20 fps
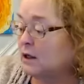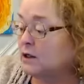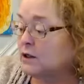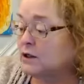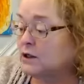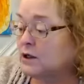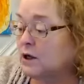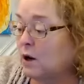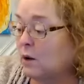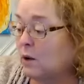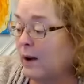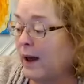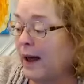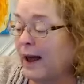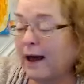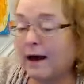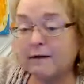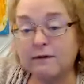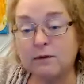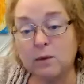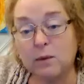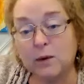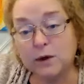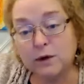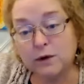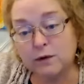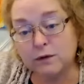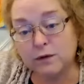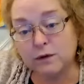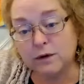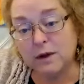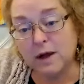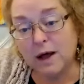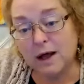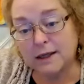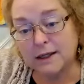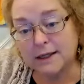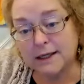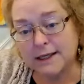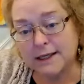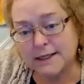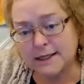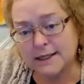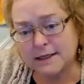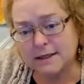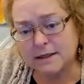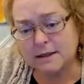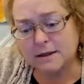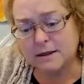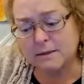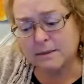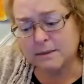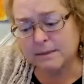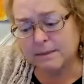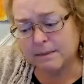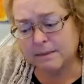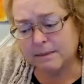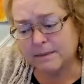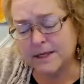So have a wonderful holiday season.